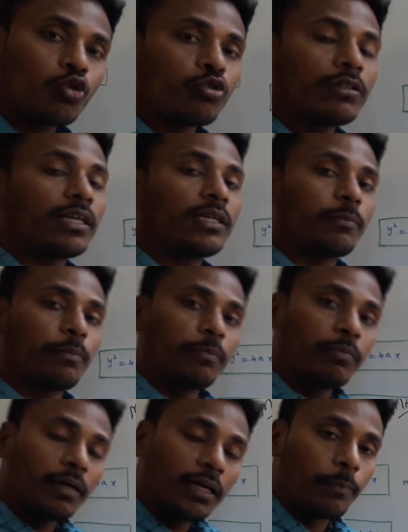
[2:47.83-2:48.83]
to that
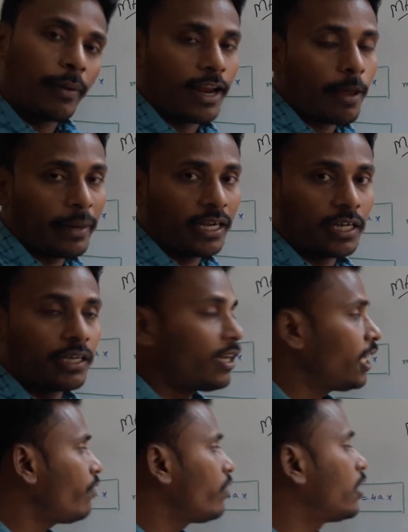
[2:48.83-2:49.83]
parameter
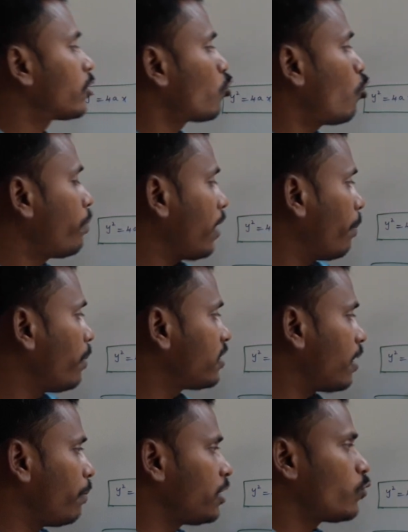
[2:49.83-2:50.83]
t with the slope m
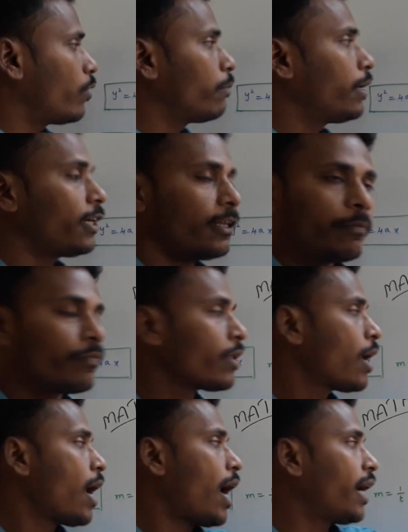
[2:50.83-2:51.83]
is 1 by t,
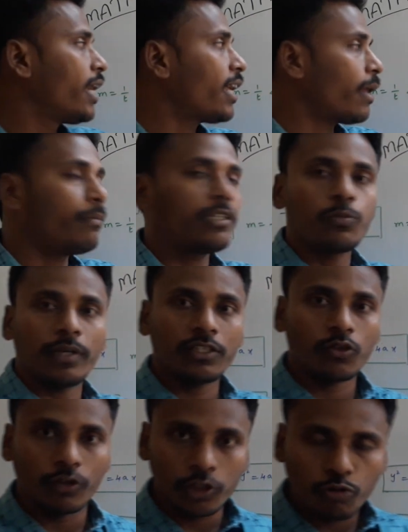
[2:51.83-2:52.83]
and here m is
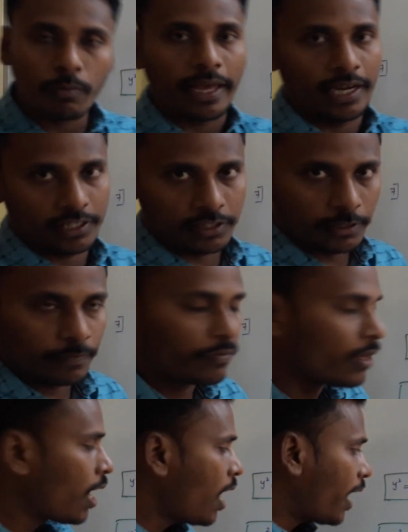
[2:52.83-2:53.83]
equals to minus t.
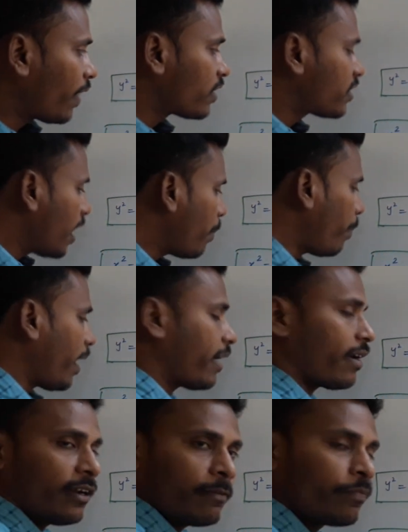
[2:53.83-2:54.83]
In the same
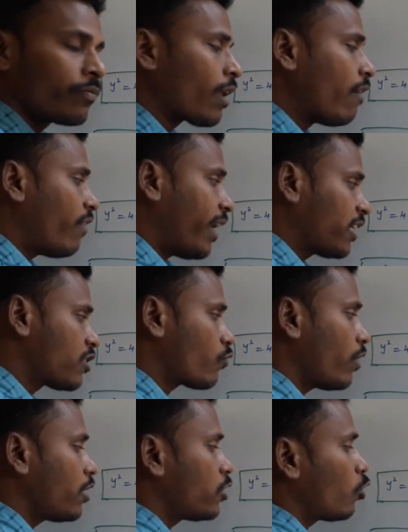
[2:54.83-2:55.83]
pattern, for x
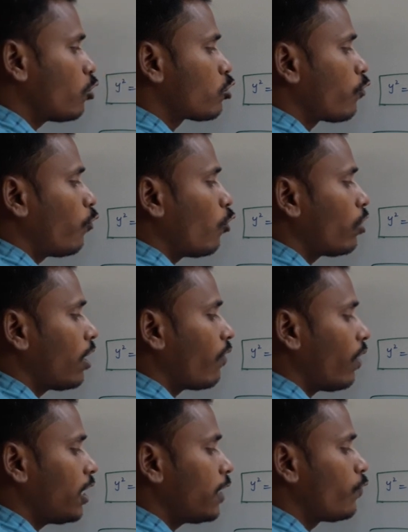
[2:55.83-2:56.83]
square is equals to
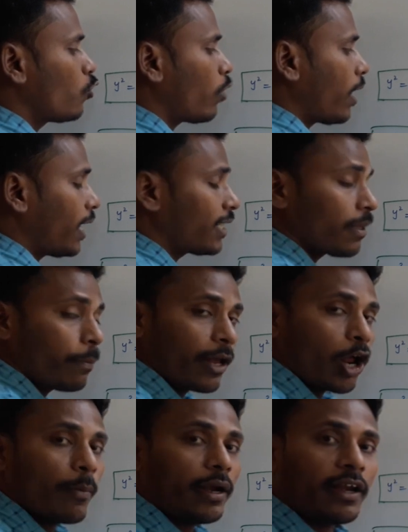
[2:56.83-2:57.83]
4ay, if you connect the
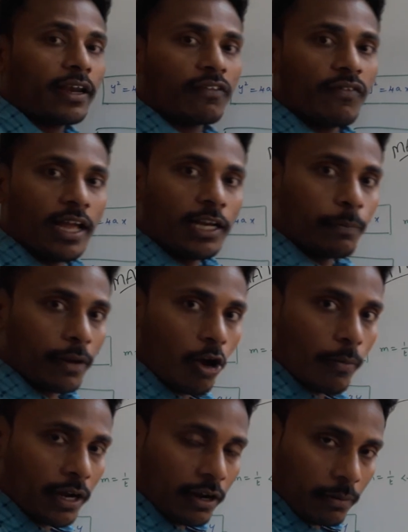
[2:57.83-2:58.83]

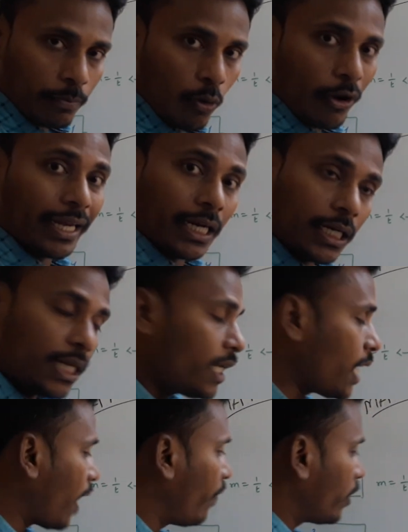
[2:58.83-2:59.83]
parametric point
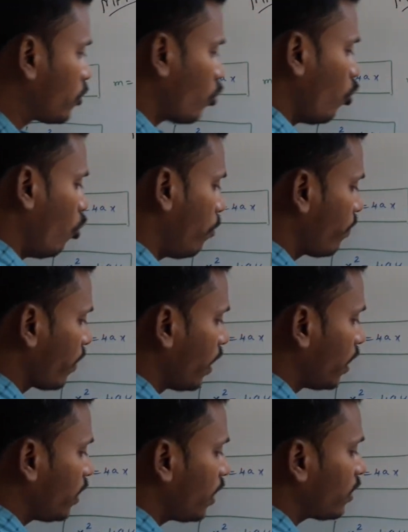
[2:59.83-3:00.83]
t and then slope,
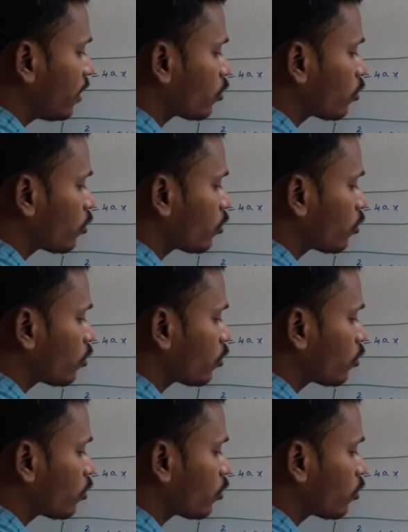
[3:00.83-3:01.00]
here the